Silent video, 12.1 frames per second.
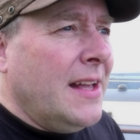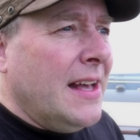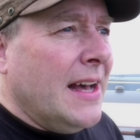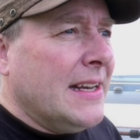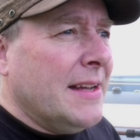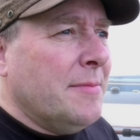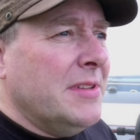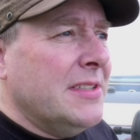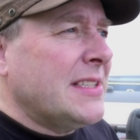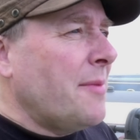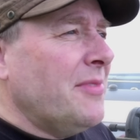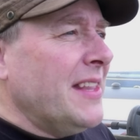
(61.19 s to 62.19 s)
and
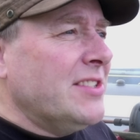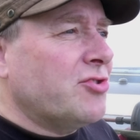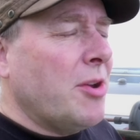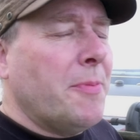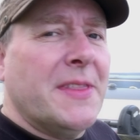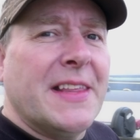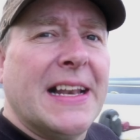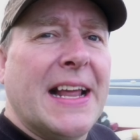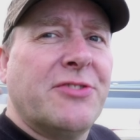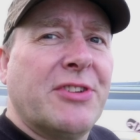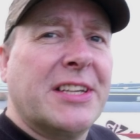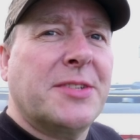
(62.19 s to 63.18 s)
something's tripping the
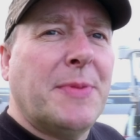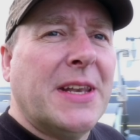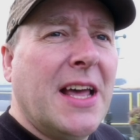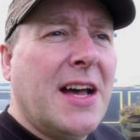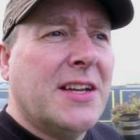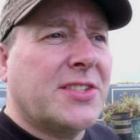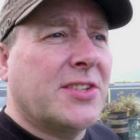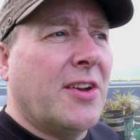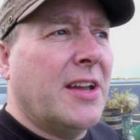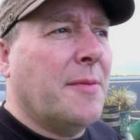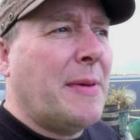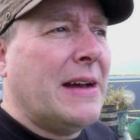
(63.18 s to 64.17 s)
electrics. But last night,